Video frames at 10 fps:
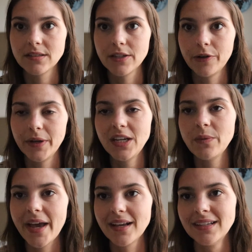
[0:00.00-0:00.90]
So
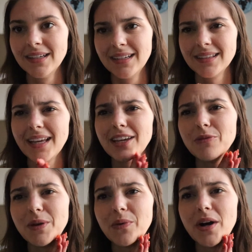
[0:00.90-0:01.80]
anyway, thank you,
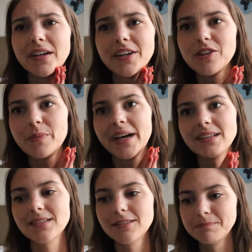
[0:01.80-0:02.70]
Ming Wang, you're the best.